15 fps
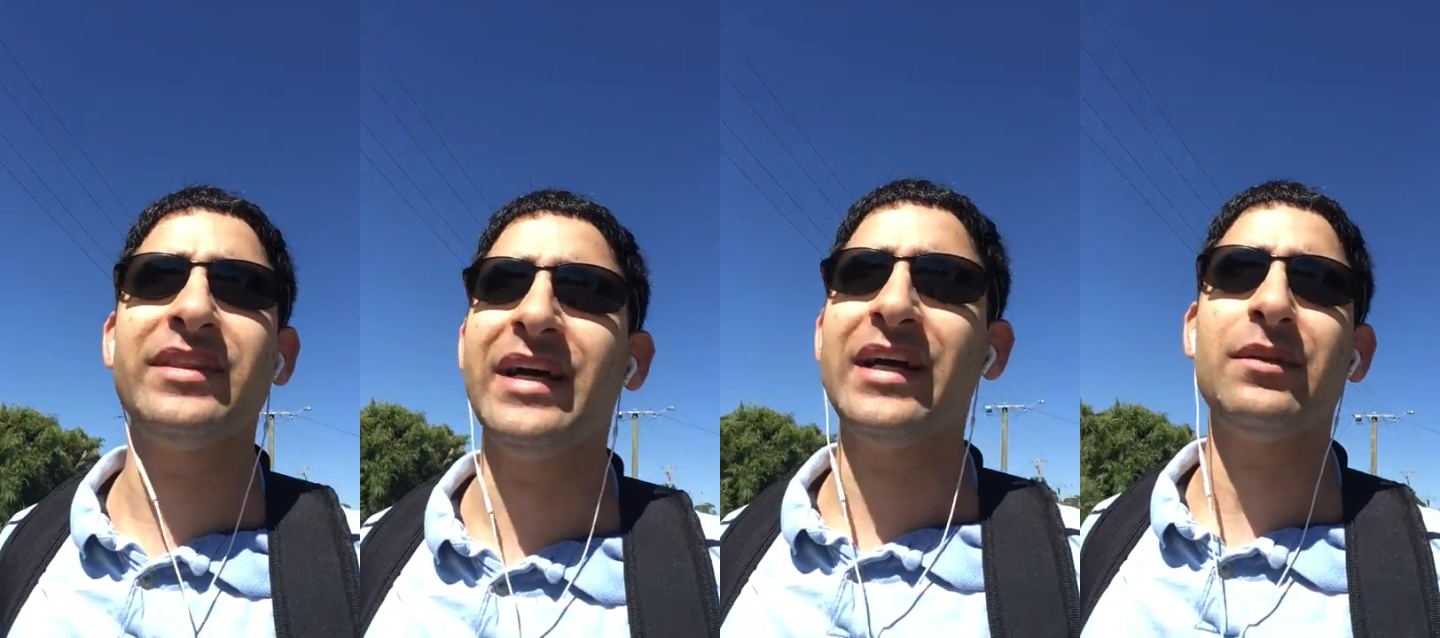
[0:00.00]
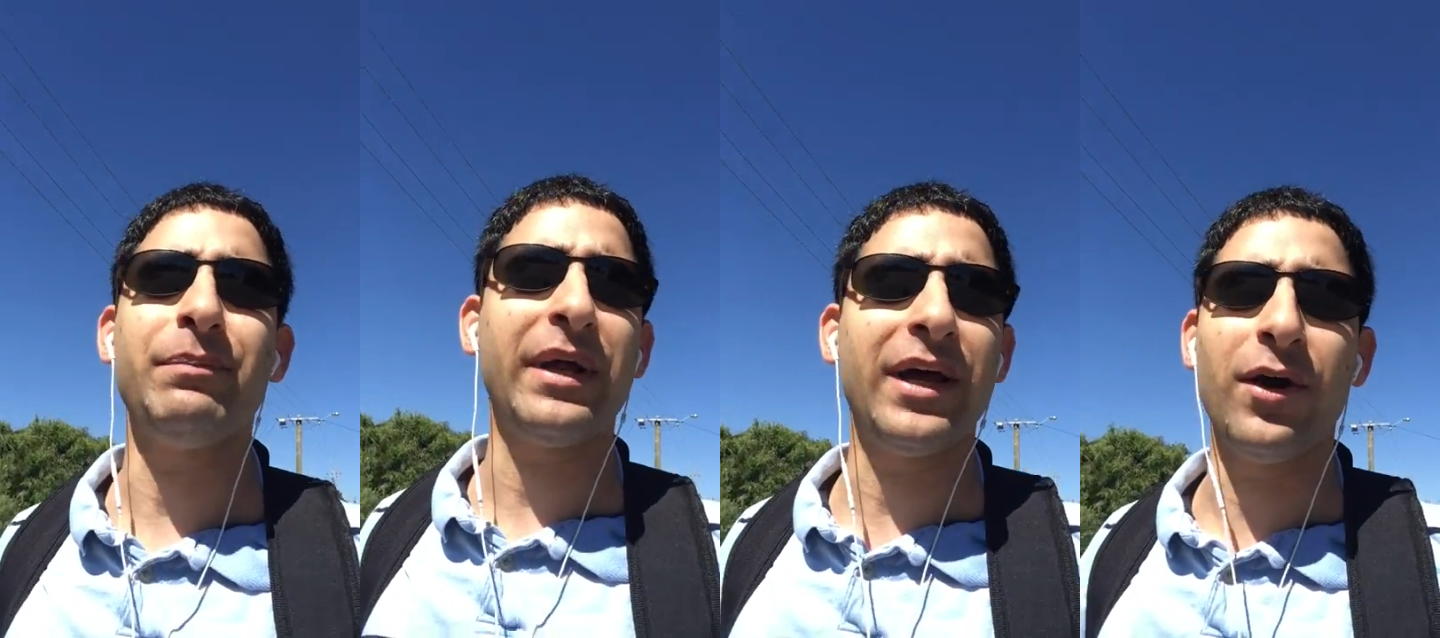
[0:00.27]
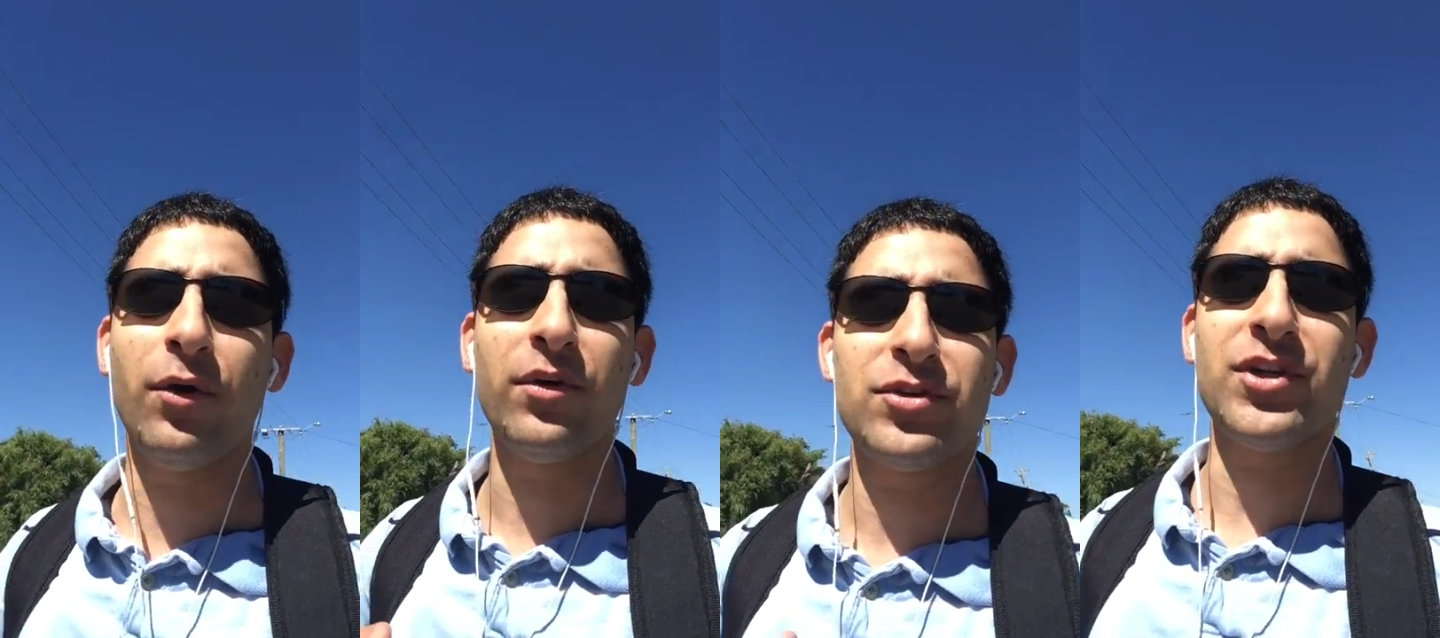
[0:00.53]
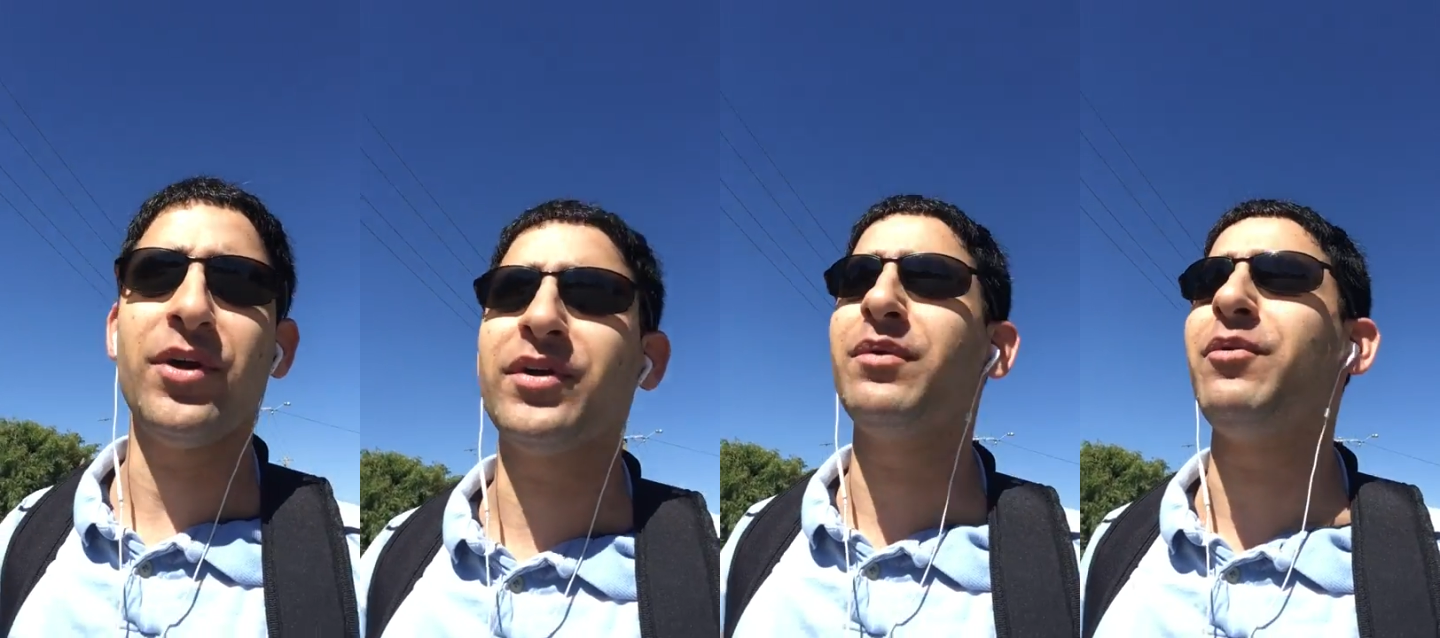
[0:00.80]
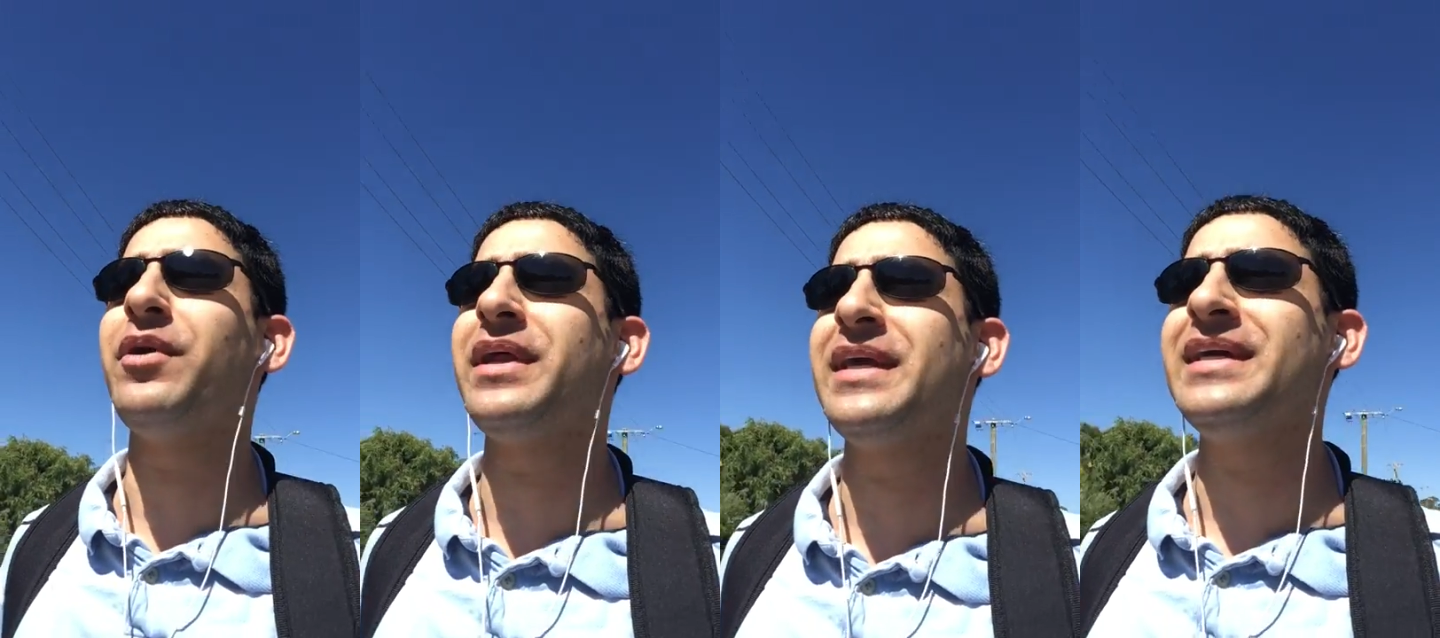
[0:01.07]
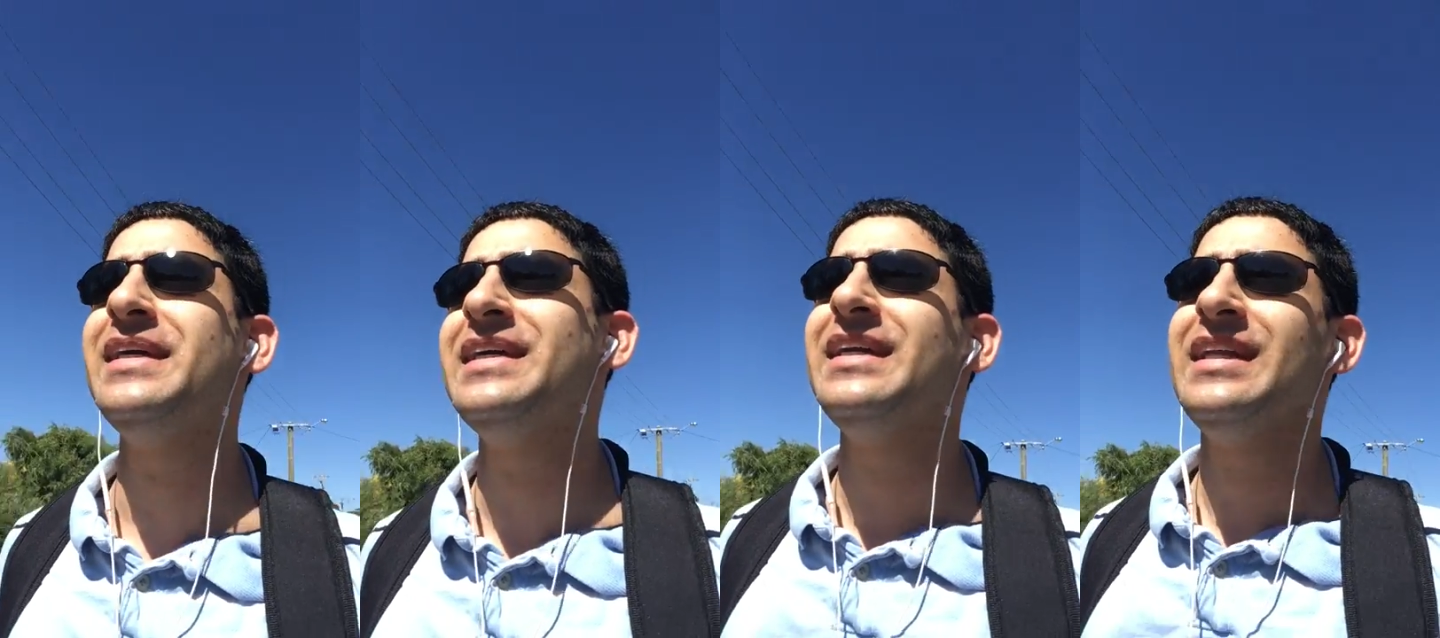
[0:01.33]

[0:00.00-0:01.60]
night, but I always shower in the morning.